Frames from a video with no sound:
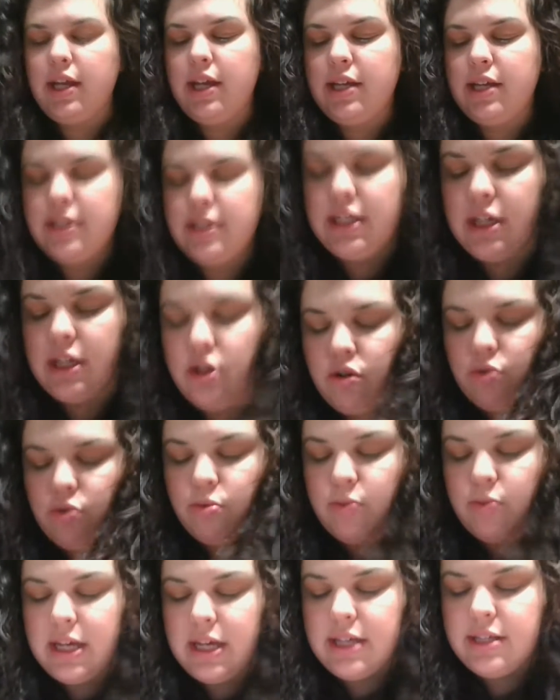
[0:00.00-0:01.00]
it
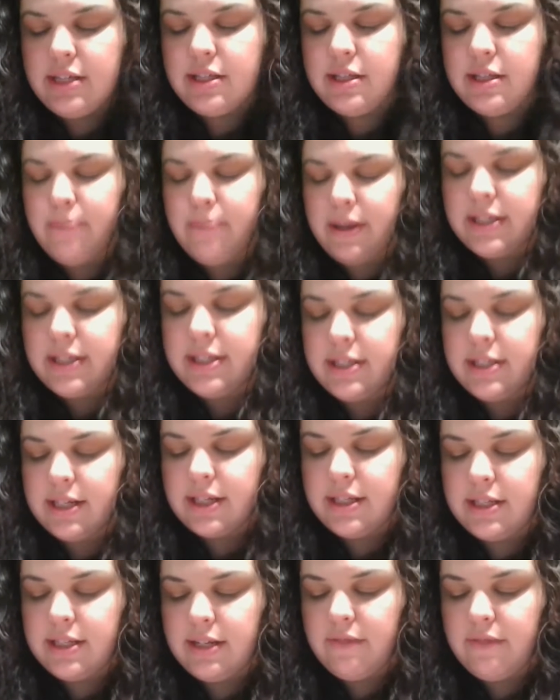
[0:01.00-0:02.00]
decreased by
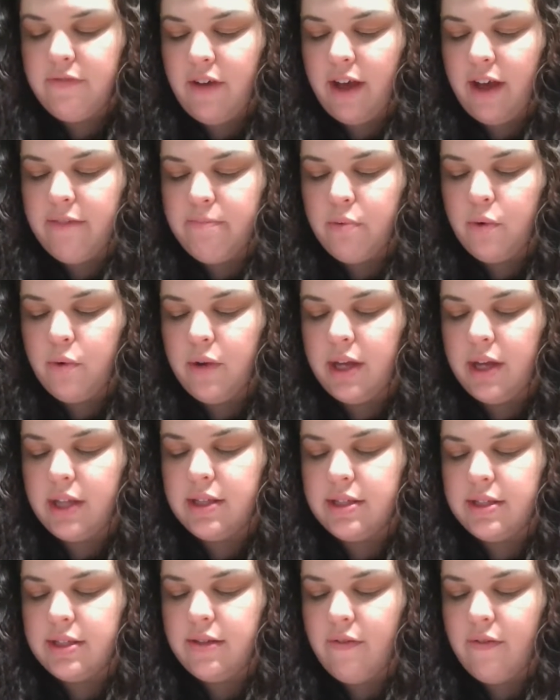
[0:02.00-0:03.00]
65
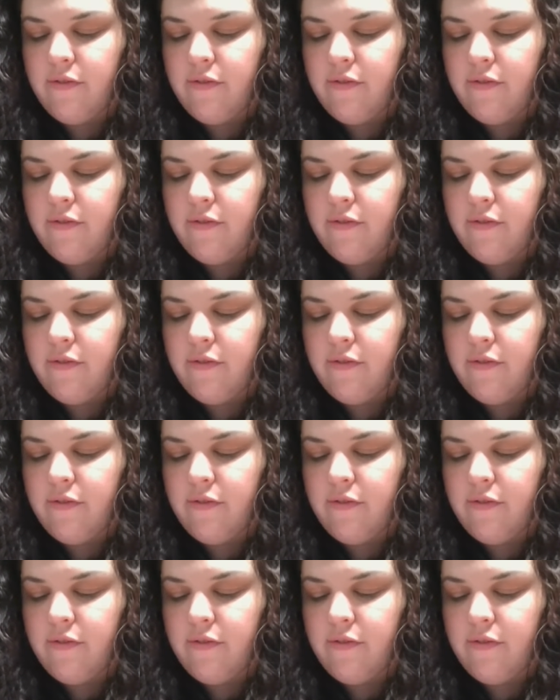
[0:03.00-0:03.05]
points,